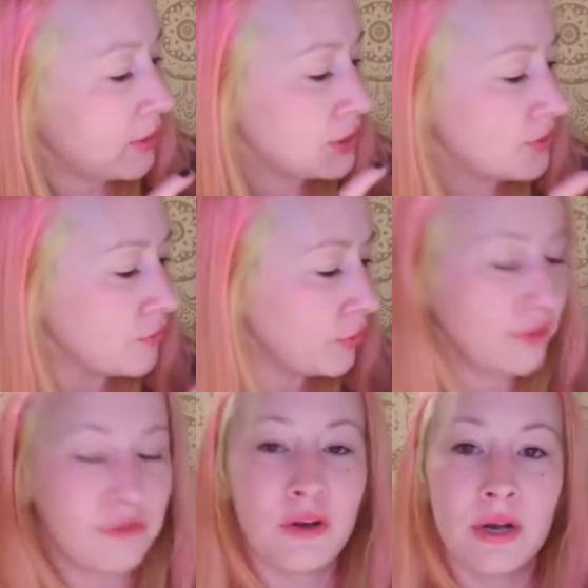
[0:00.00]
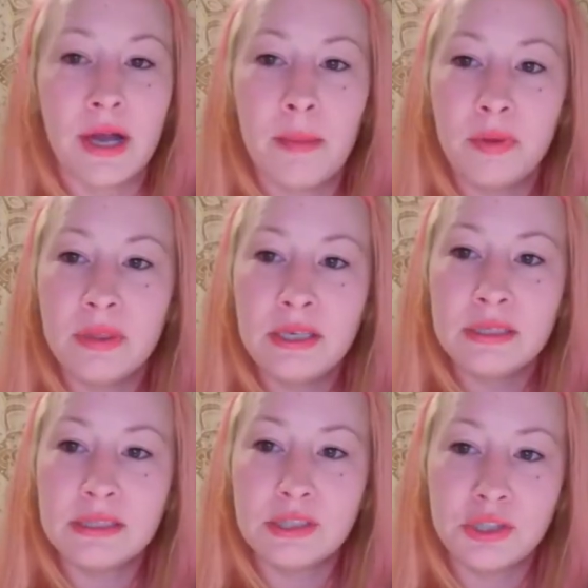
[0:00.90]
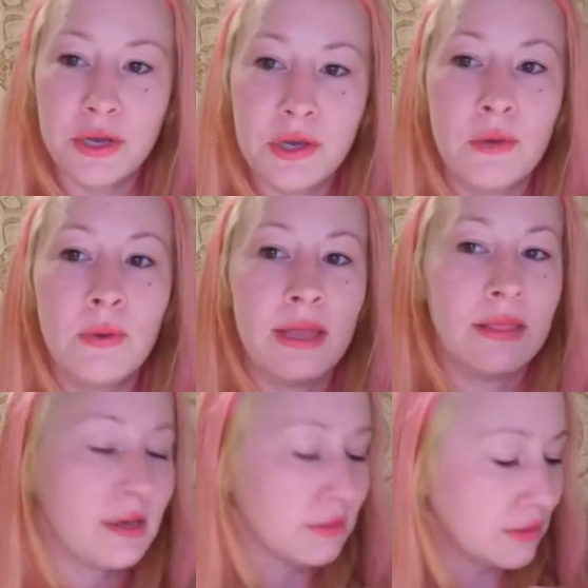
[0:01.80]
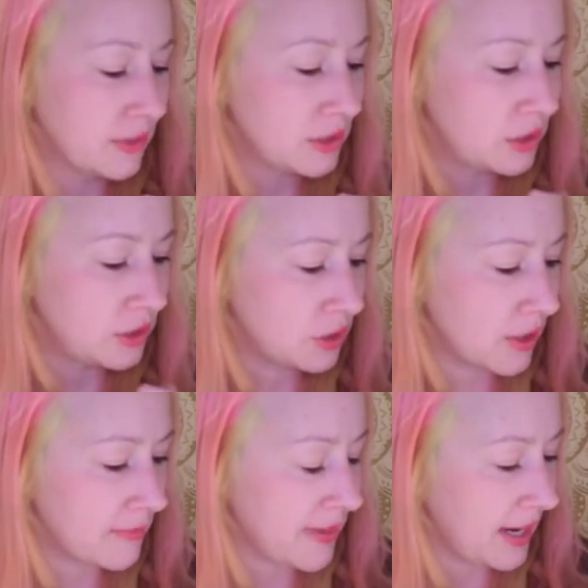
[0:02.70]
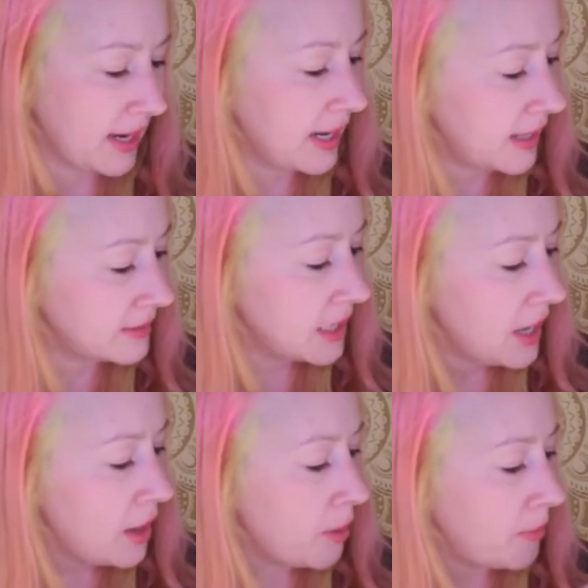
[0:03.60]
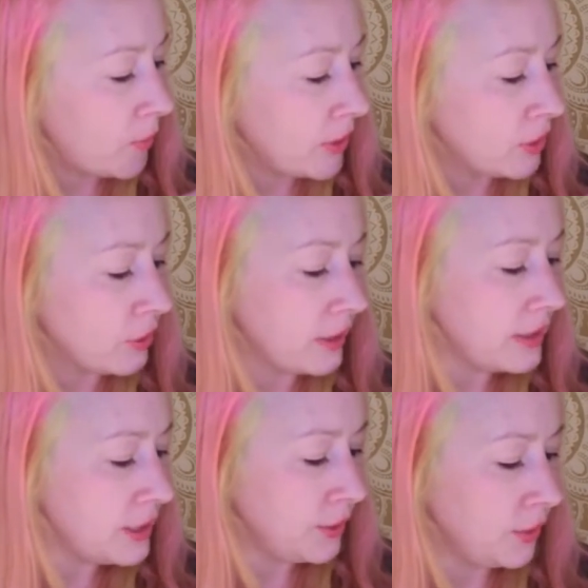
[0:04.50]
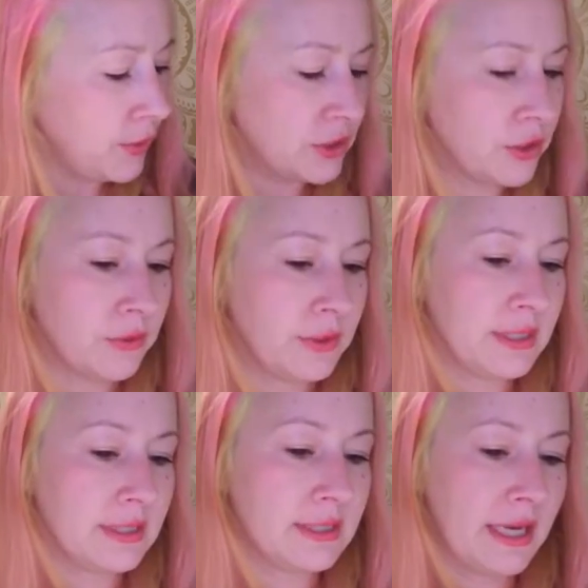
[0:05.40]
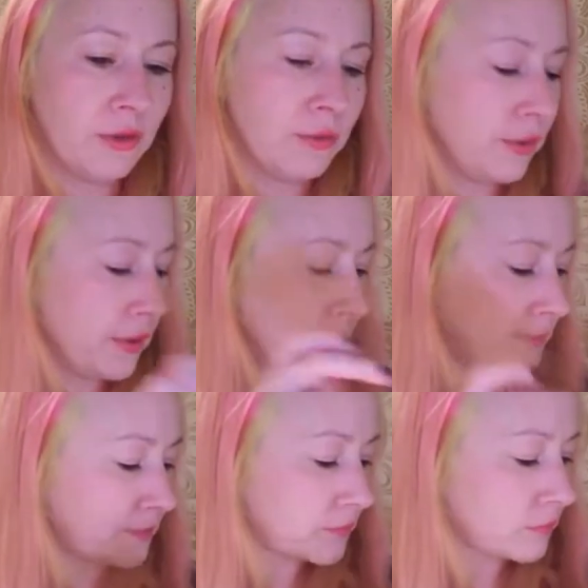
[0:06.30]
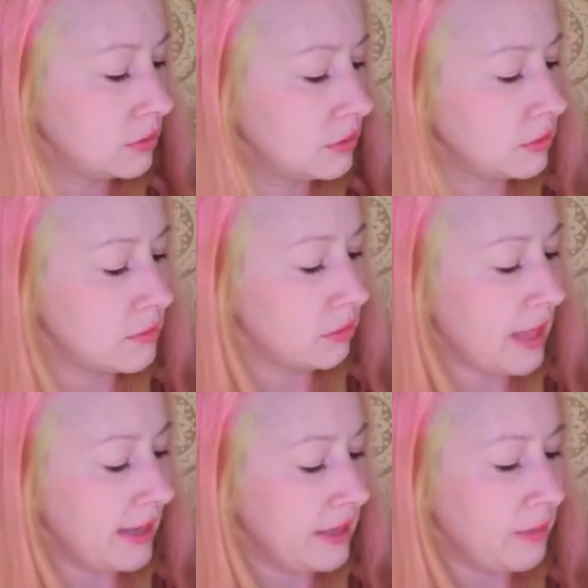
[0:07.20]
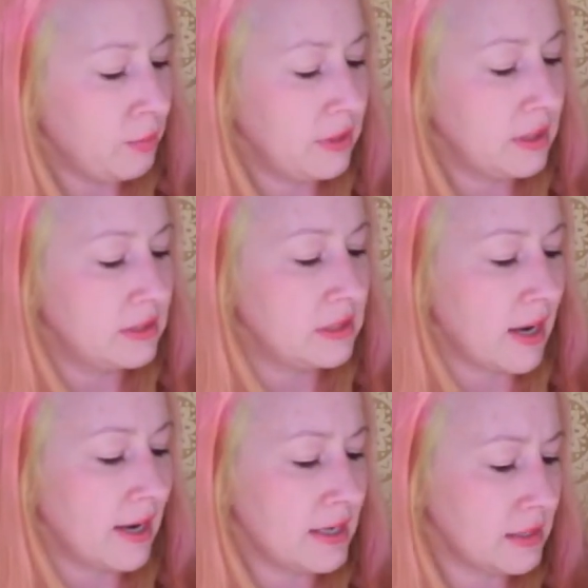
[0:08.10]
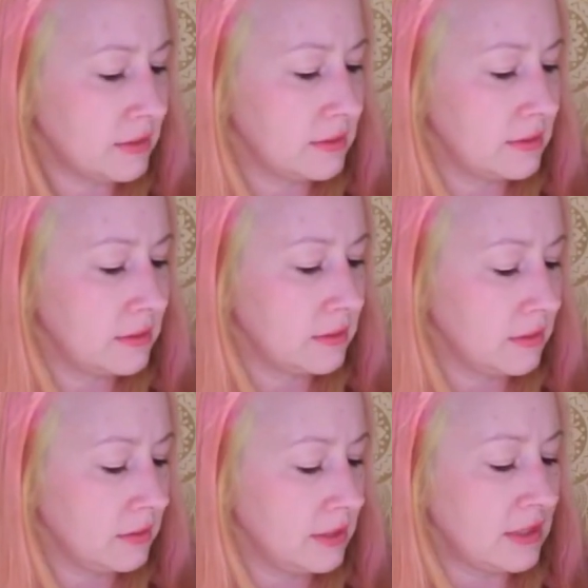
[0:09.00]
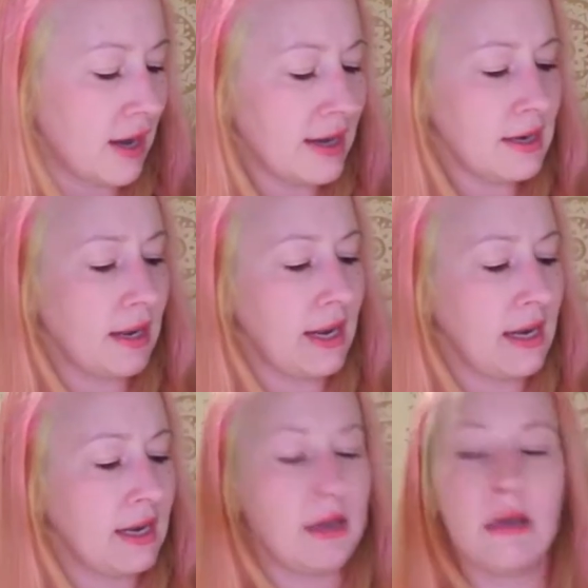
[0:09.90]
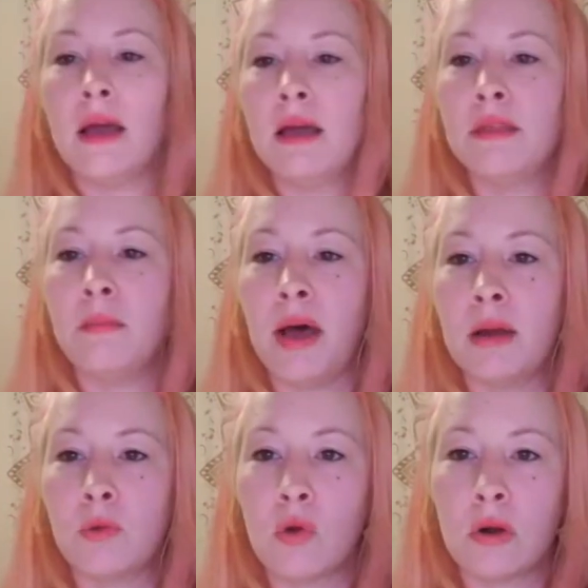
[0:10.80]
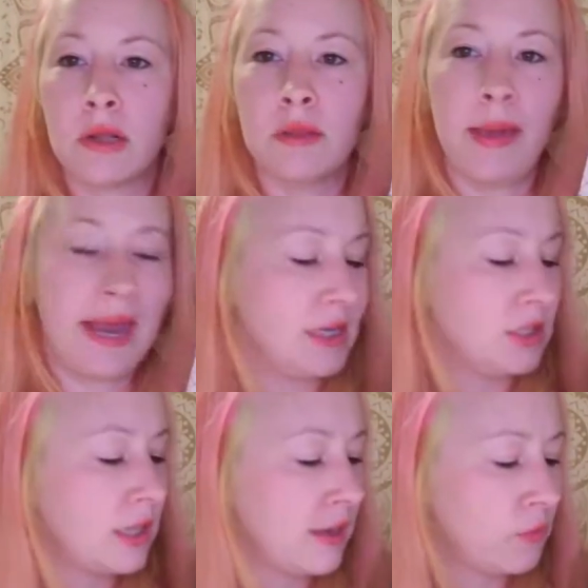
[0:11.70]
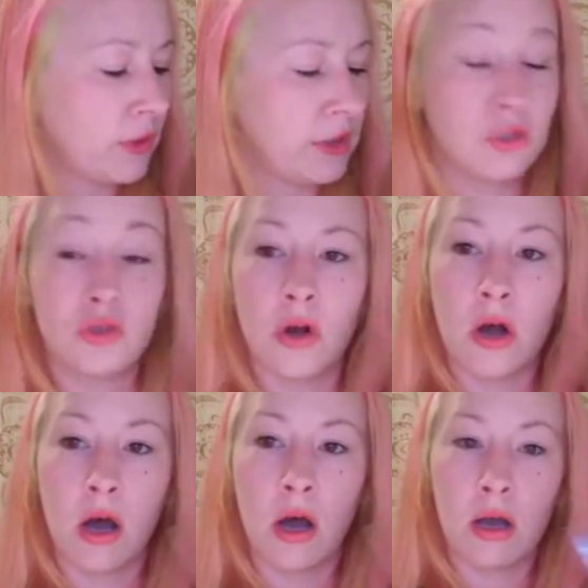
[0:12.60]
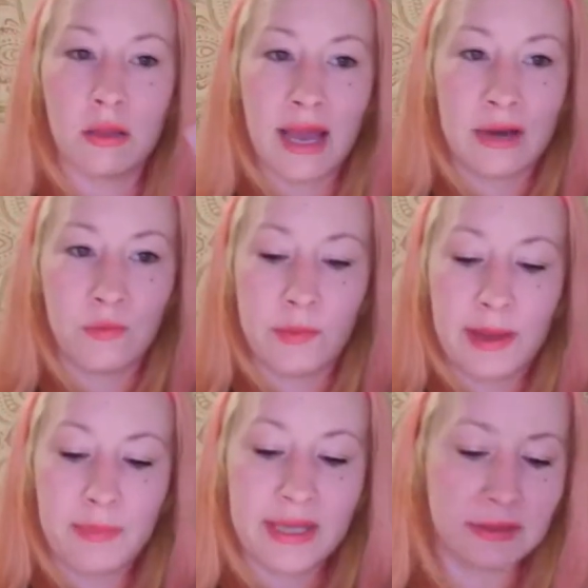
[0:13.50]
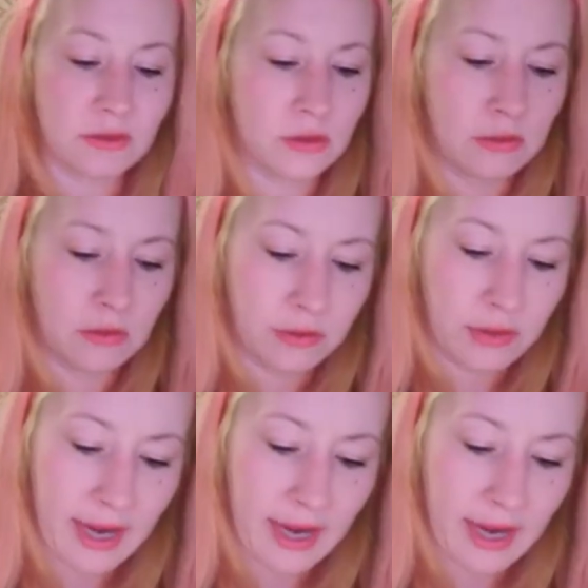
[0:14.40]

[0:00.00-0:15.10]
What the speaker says: ruler for a couple of these to show you, and then I'll switch to drawing by hand. But what you're going to do is you're going to take your ruler, line it up with the dot and the bottom corner of the page, and I'm going to draw a line with my pencil, okay?